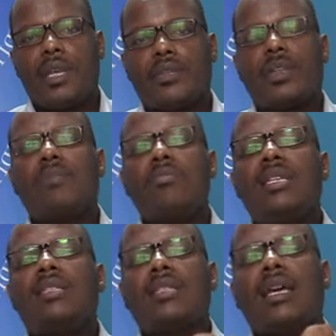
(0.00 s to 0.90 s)
So that
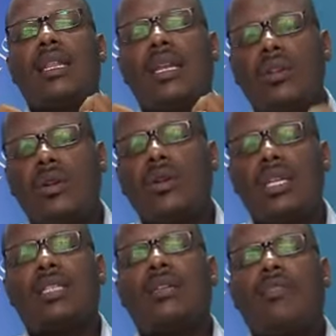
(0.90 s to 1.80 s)
means the Lord
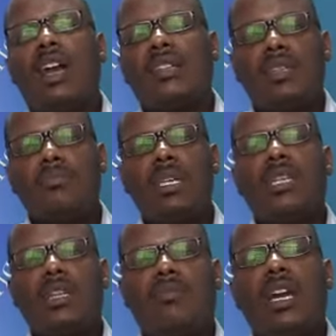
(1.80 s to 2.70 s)
is inviting me,
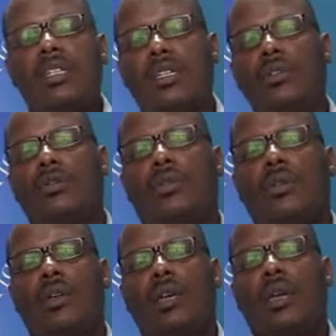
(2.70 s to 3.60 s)
inviting you,
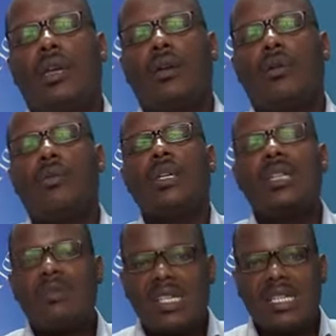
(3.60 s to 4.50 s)

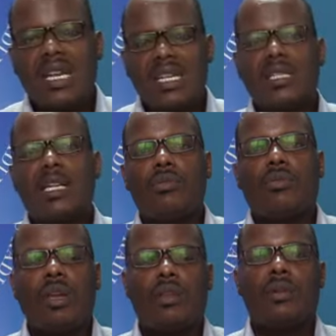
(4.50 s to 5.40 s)
whatever challenges that we're
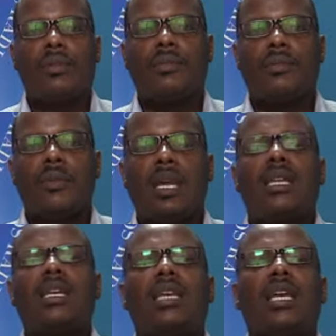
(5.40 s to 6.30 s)
going through, that
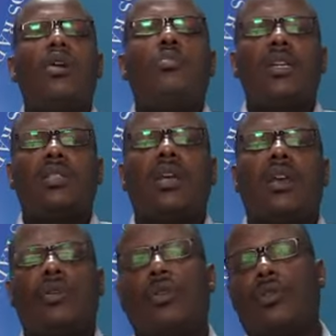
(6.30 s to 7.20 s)
He can help us
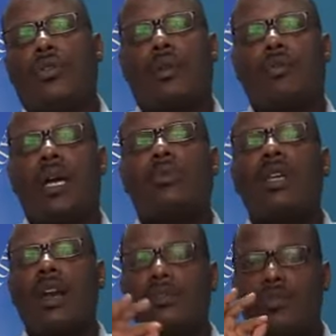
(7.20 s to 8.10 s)
go through them. But
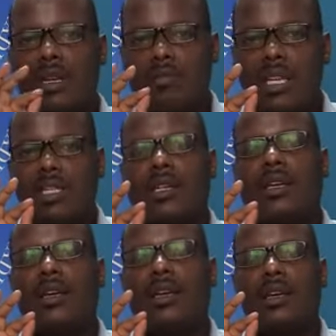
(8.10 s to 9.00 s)
we have to admit
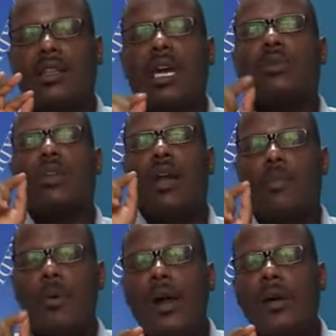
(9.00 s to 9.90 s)
that we are
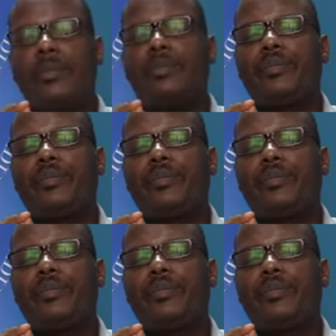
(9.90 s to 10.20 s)
poor